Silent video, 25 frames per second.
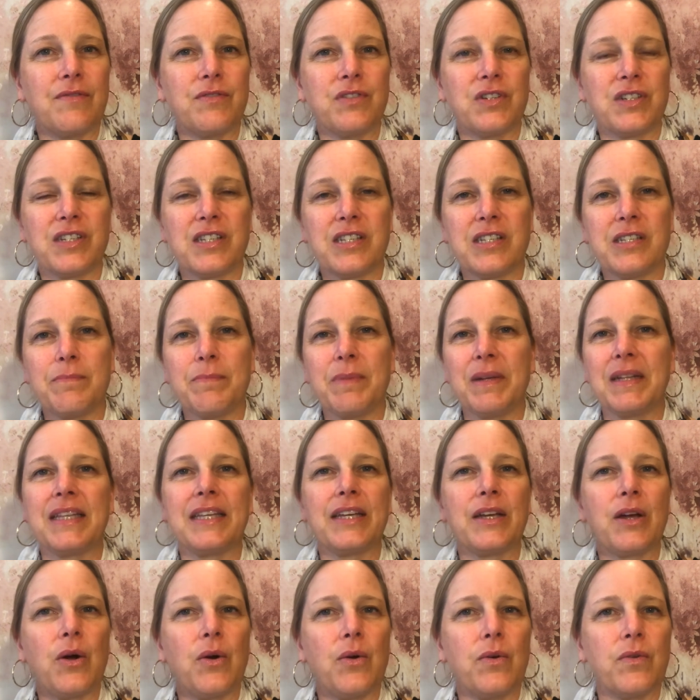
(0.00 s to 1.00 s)
just
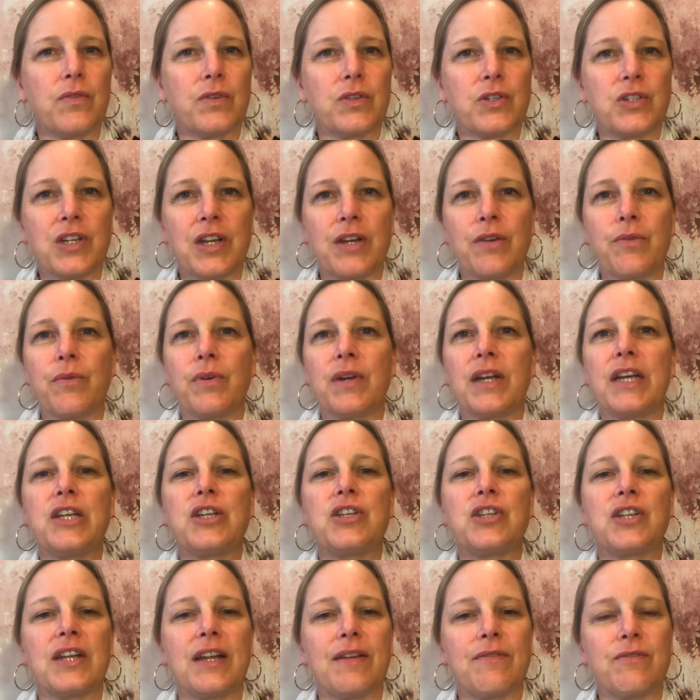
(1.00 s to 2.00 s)
spilling over
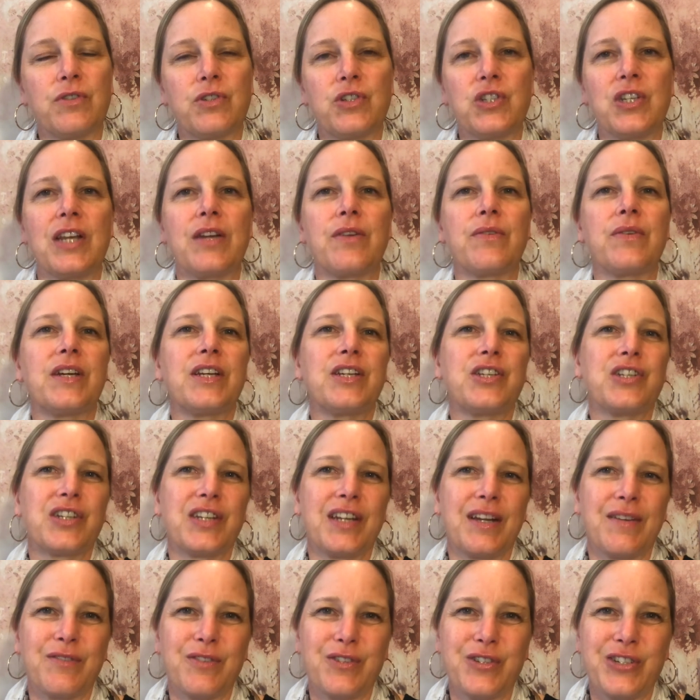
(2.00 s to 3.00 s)
generation after generation
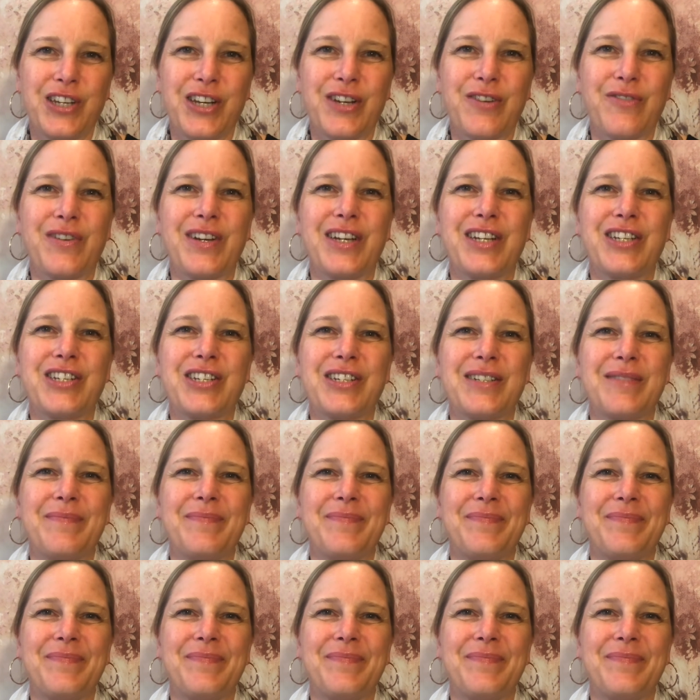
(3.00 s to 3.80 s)
after generation.